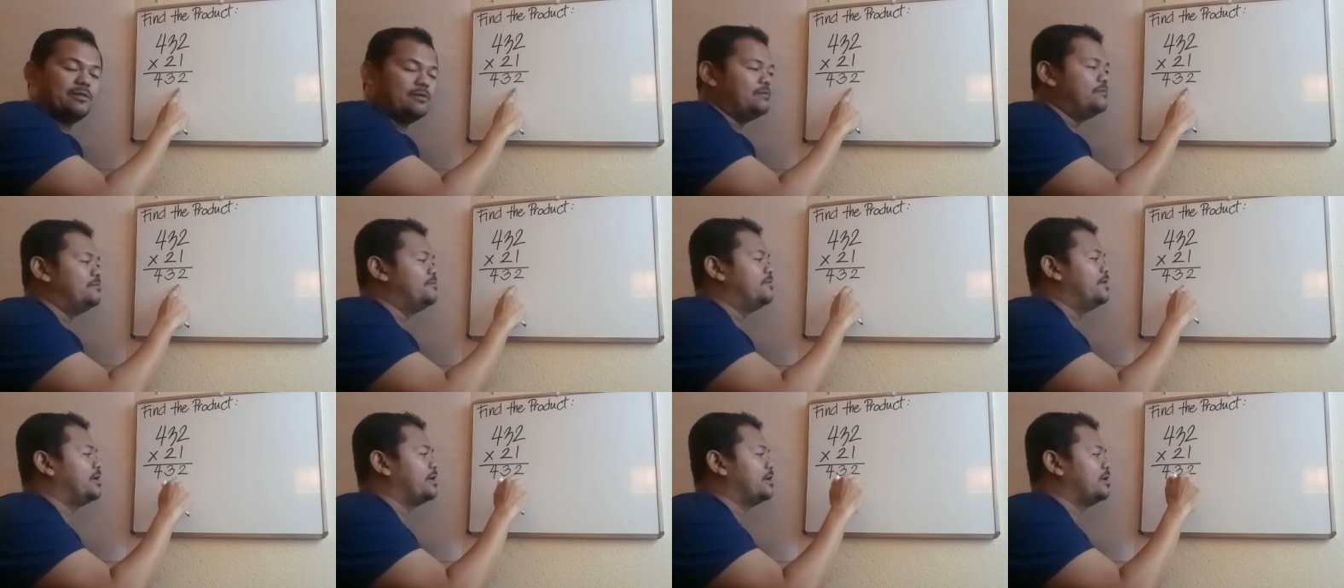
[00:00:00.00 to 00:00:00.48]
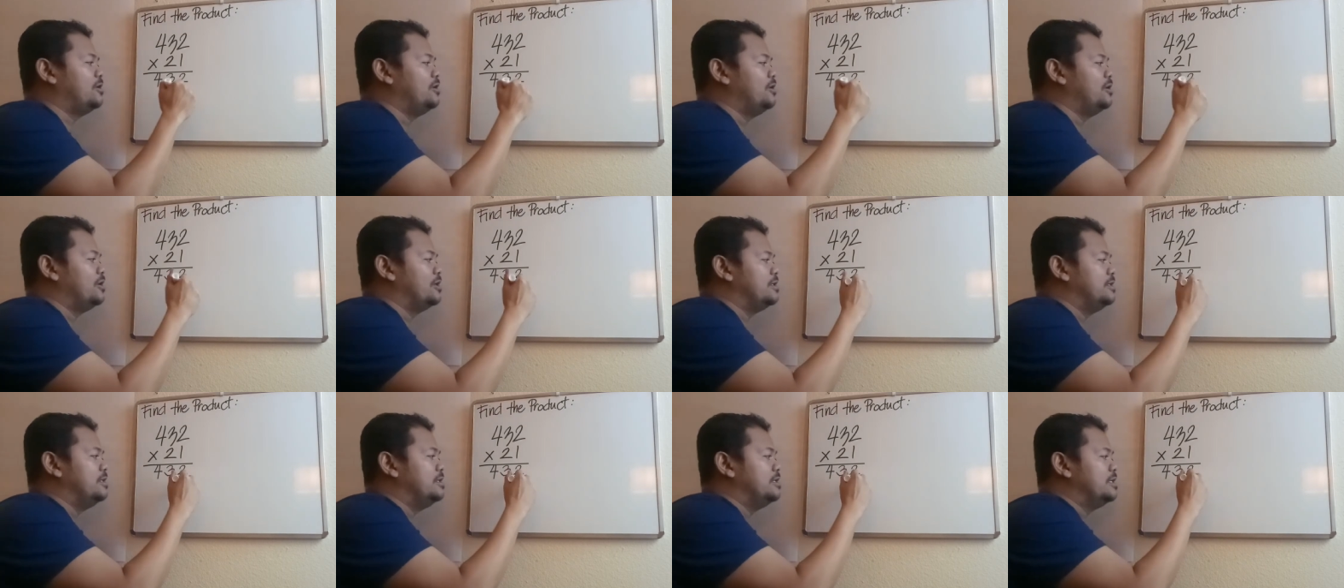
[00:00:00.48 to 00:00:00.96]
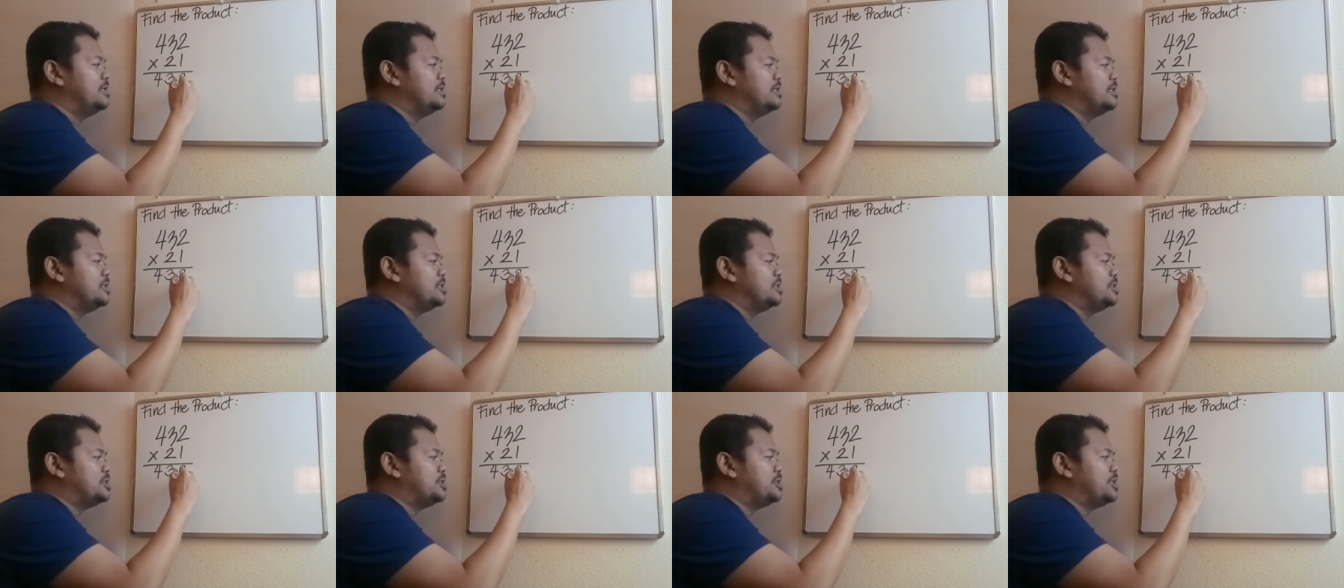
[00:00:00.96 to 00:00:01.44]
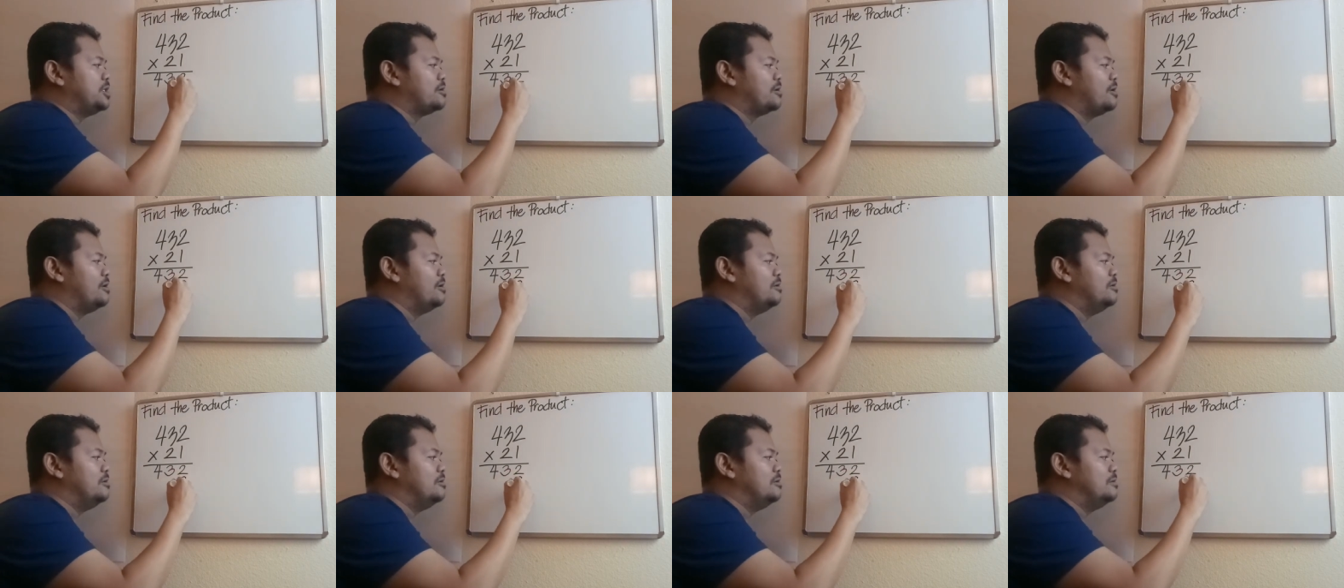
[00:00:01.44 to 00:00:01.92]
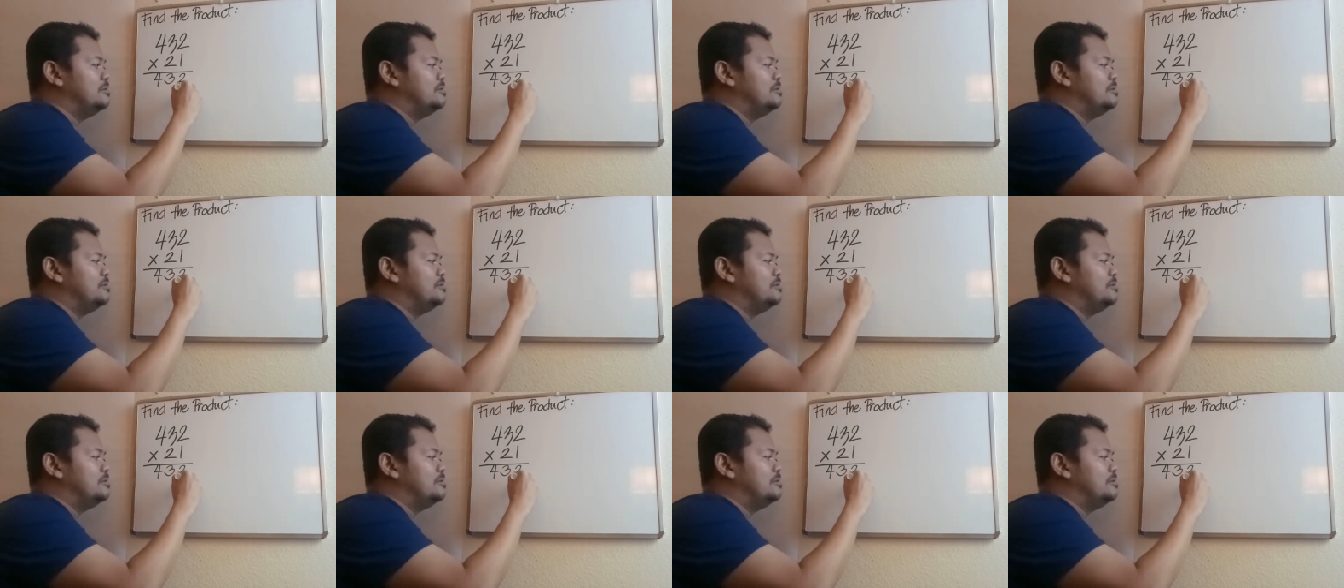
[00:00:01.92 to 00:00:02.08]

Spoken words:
very good, 0.